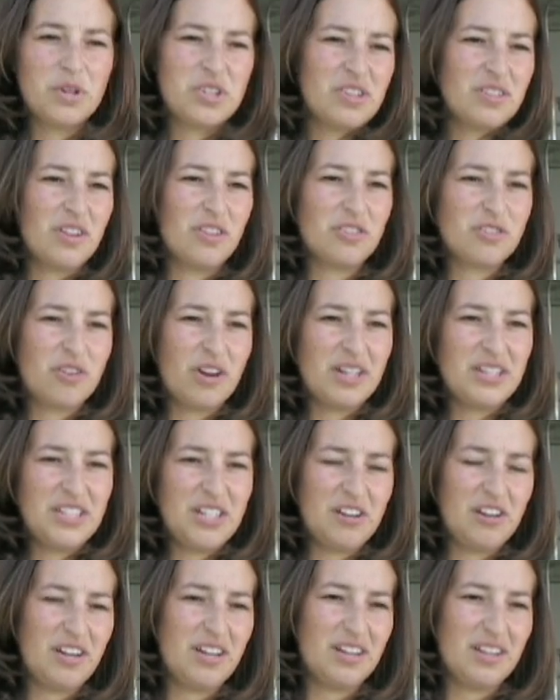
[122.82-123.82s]
which of those
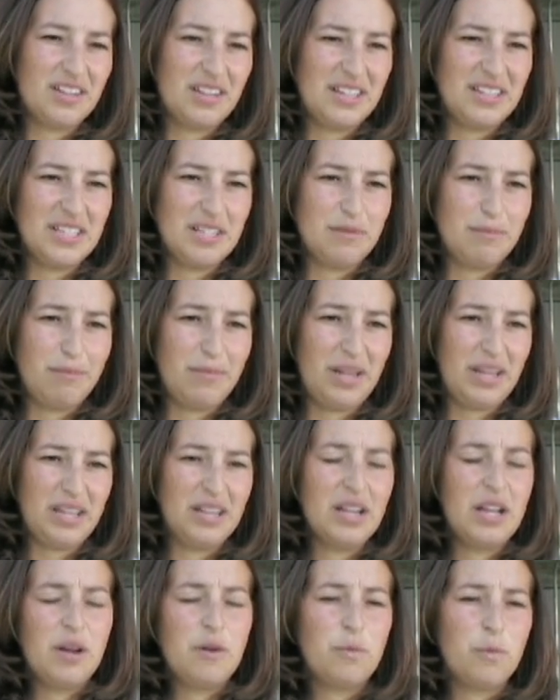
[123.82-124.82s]
criteria they didn't meet
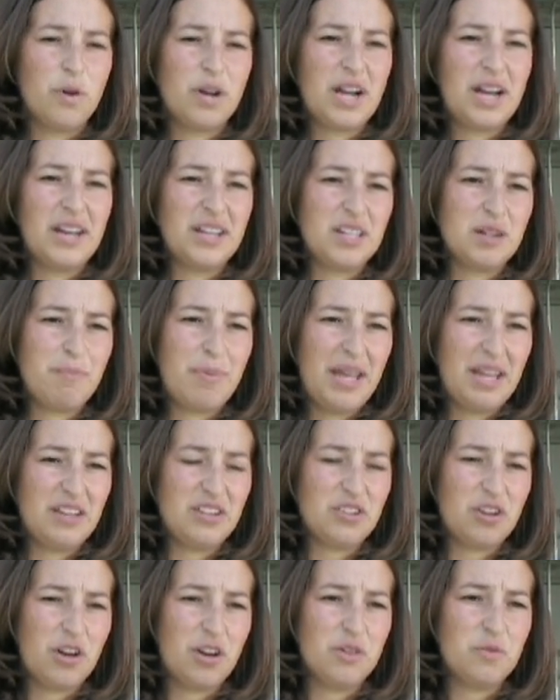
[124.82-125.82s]
will kind of
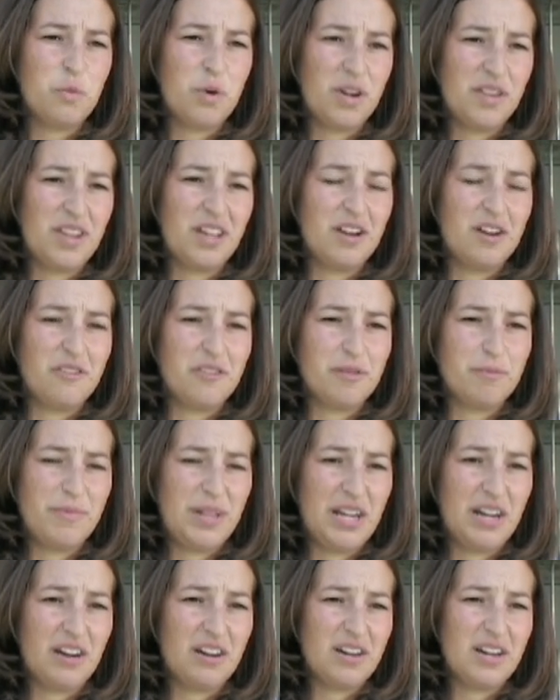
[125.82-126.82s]
depend on where they go from
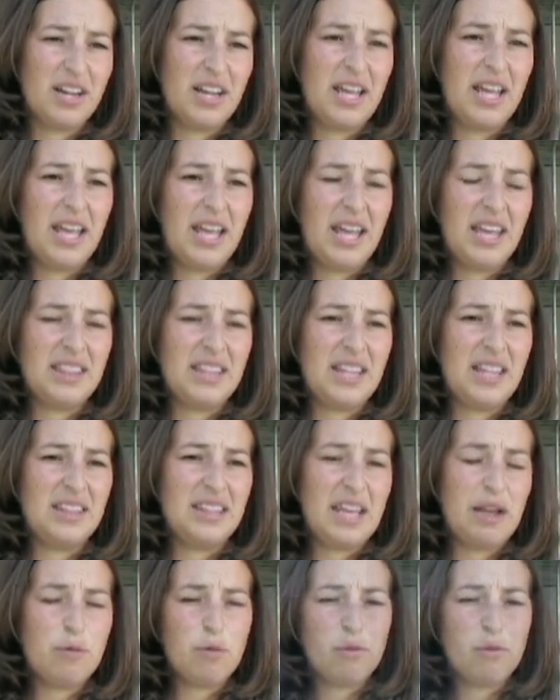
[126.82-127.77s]
there. And then they